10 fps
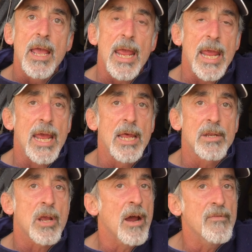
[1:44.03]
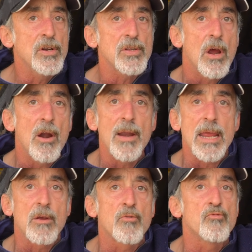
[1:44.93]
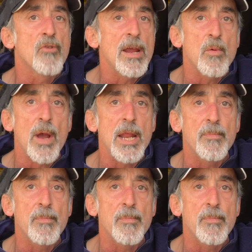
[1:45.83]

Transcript: And covers are a great way